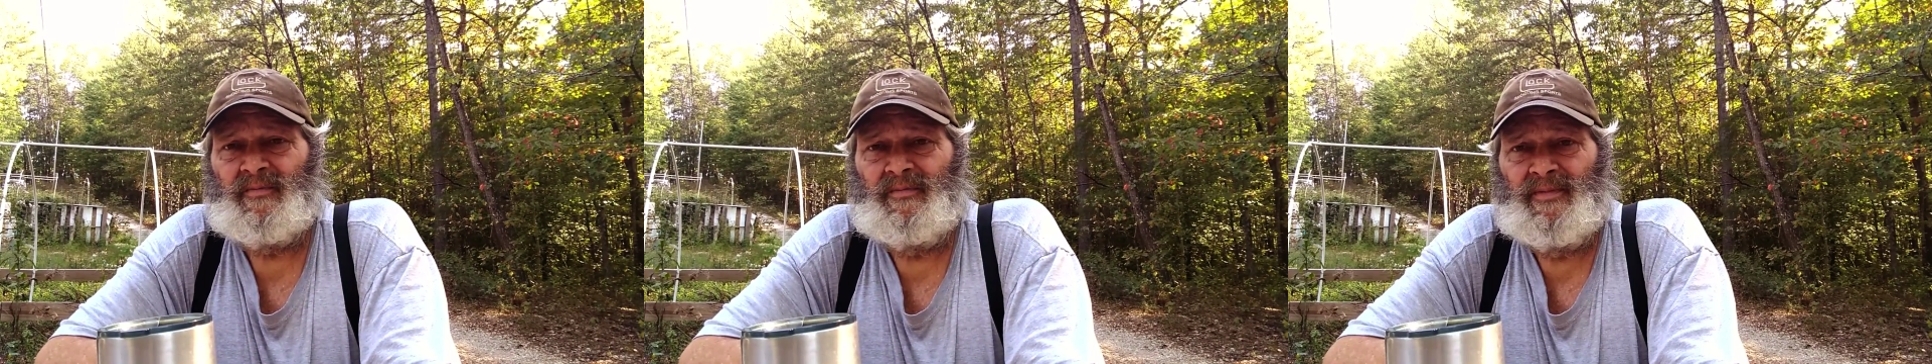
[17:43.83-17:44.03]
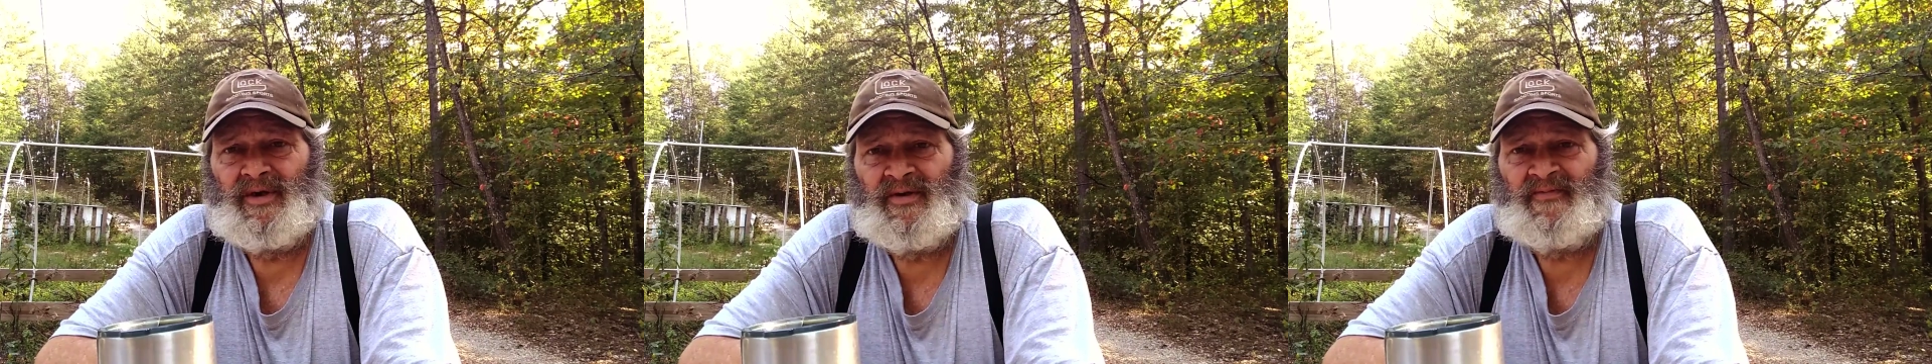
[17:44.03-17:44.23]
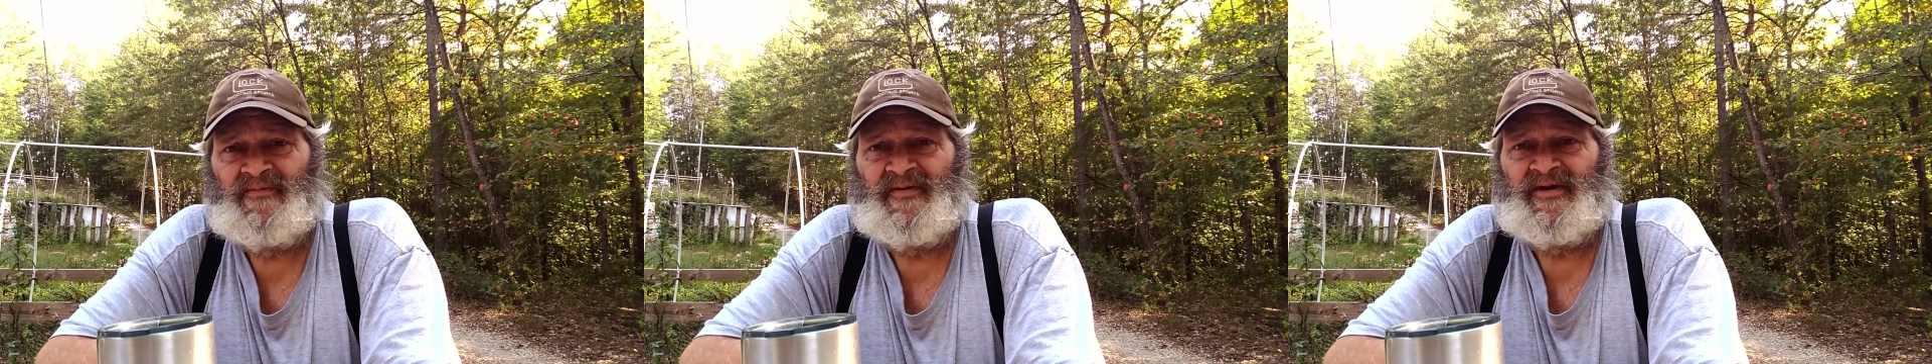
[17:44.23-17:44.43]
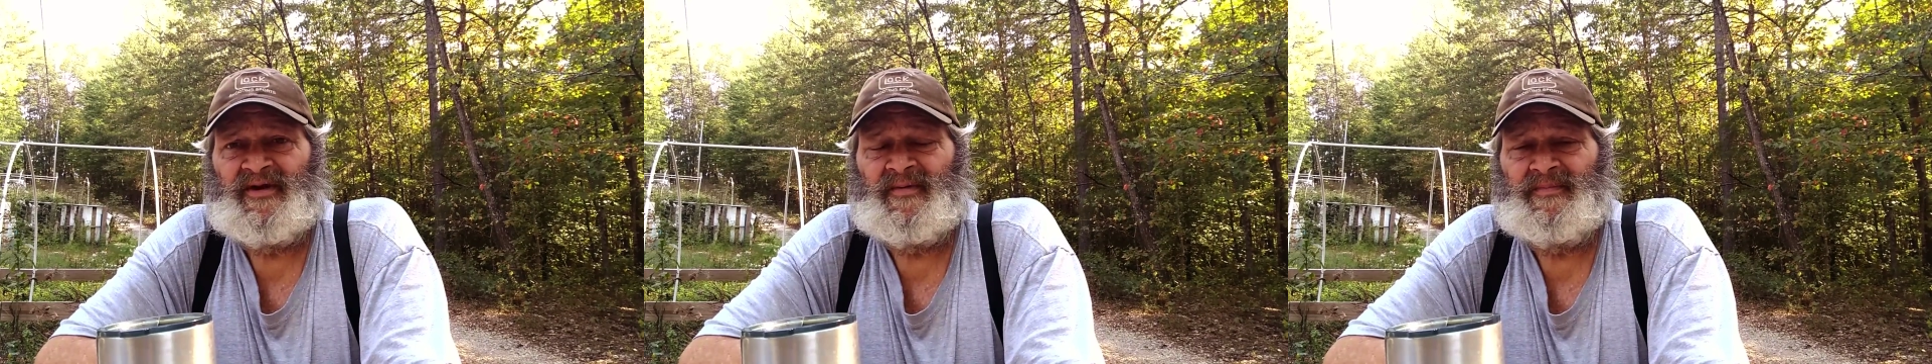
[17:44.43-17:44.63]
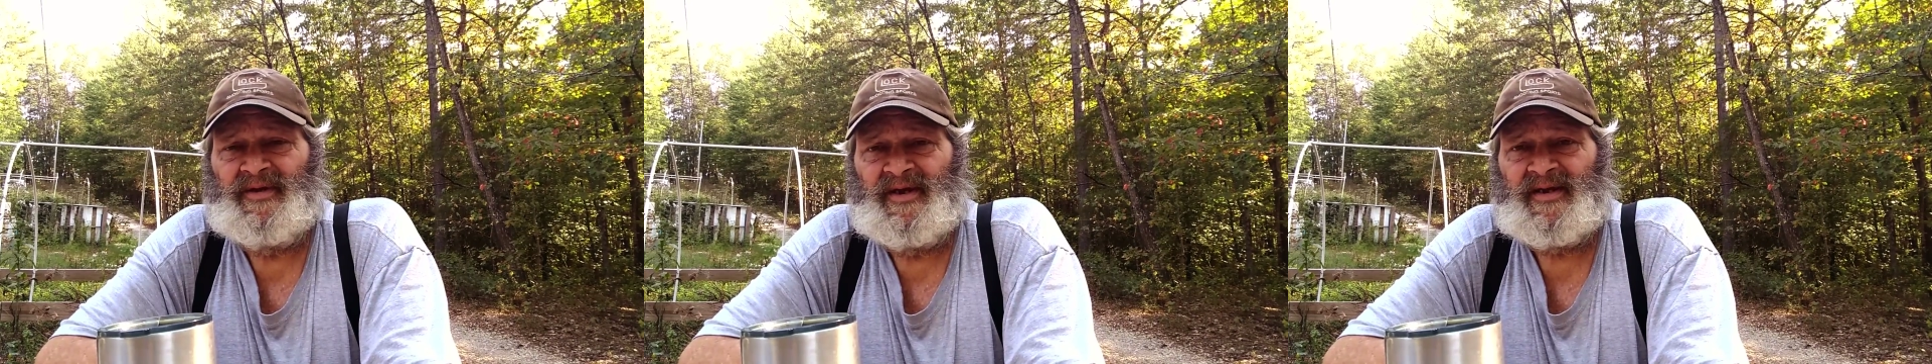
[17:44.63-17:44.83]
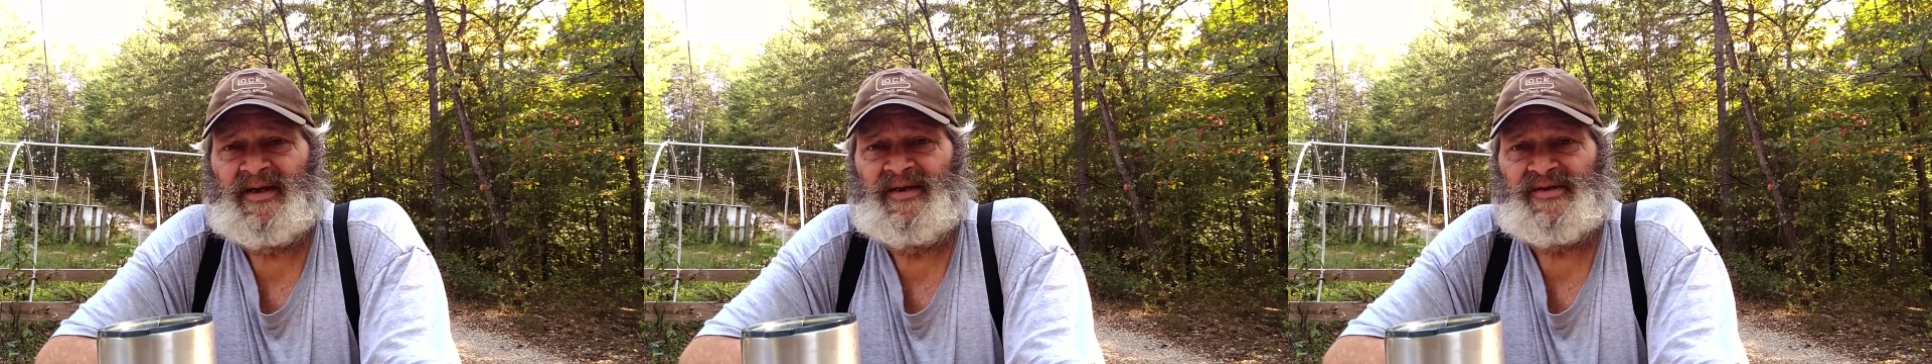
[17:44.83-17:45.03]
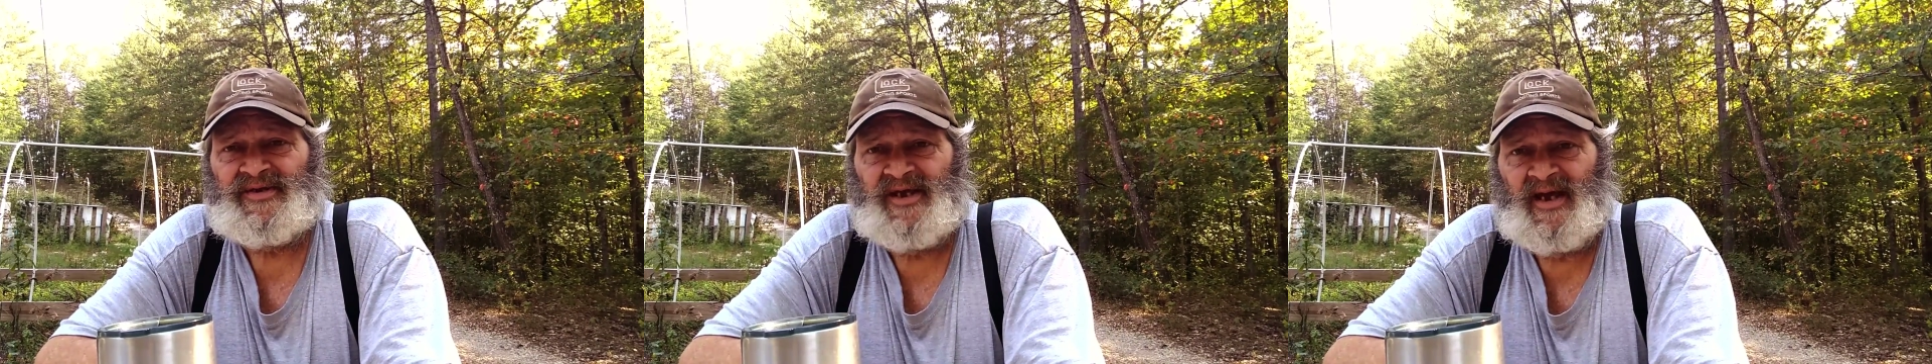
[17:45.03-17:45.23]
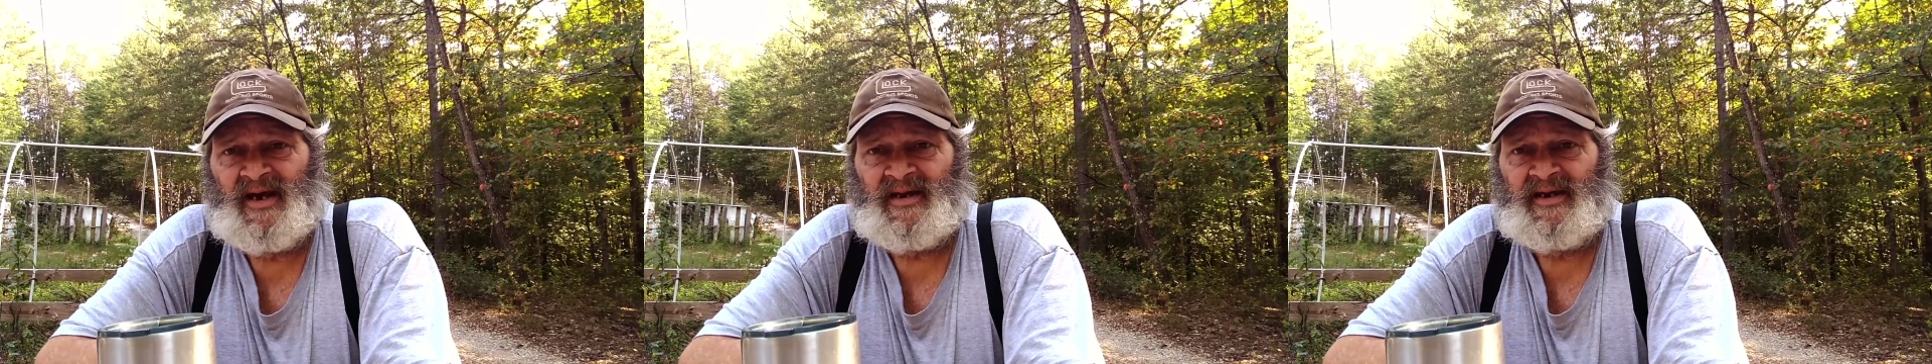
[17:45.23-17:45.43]
moving to Pickens
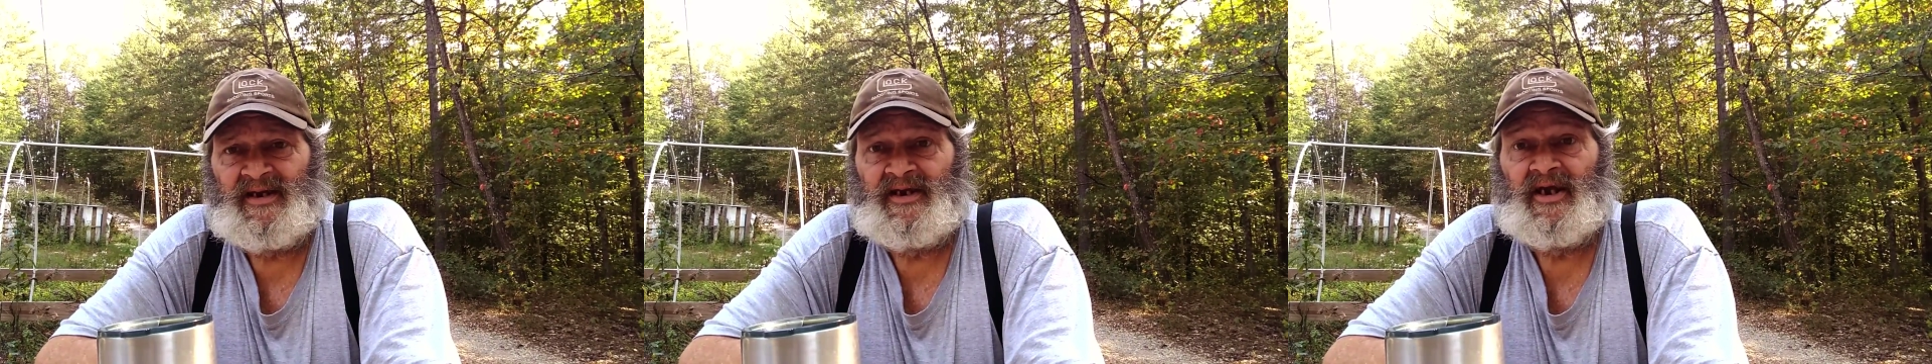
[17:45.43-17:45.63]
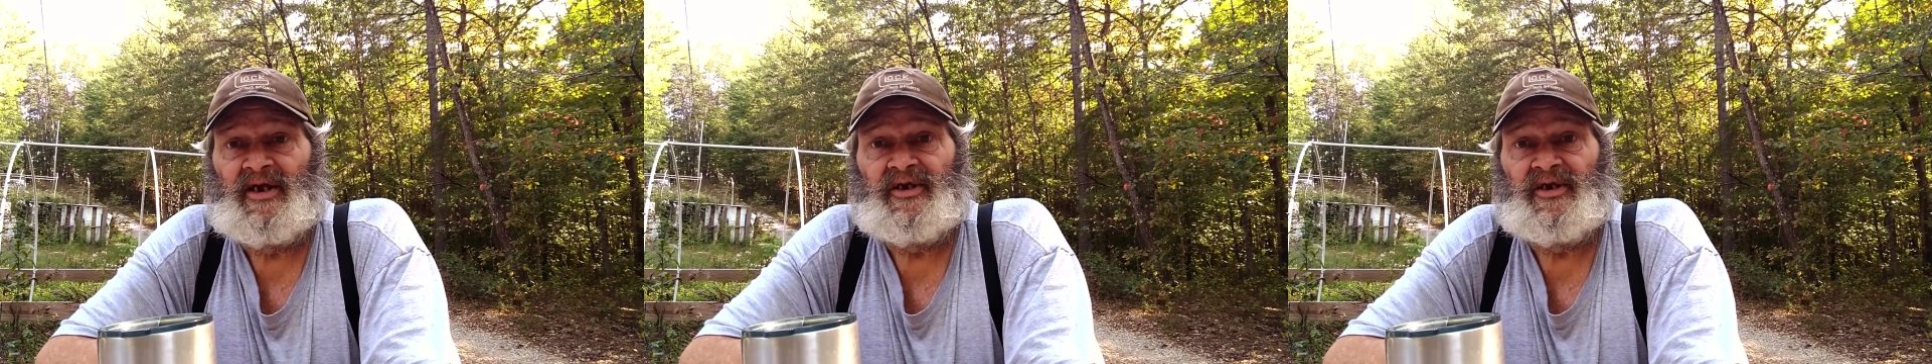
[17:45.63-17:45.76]
County.